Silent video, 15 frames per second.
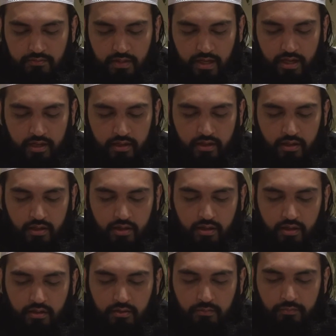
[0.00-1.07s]
of hair.
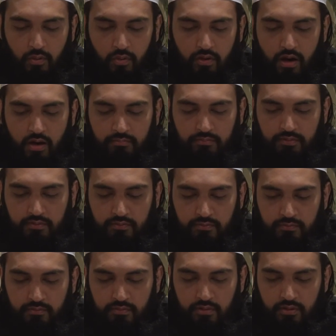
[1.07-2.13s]
The forearms,
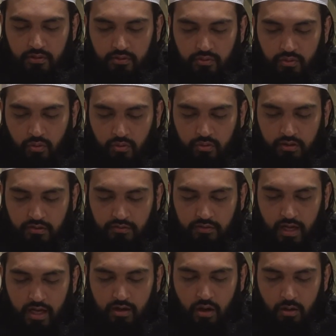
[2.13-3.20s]
shoulders
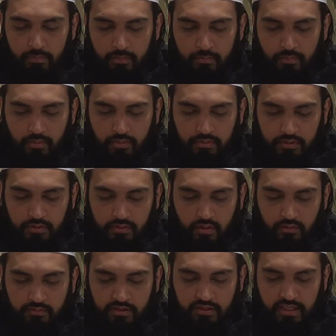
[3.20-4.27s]
and upper portion
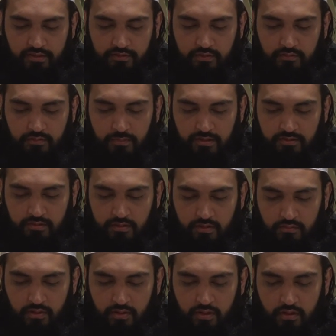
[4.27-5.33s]
of the chest of the Messenger
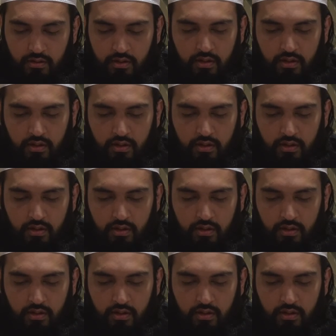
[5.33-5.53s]
of Allah,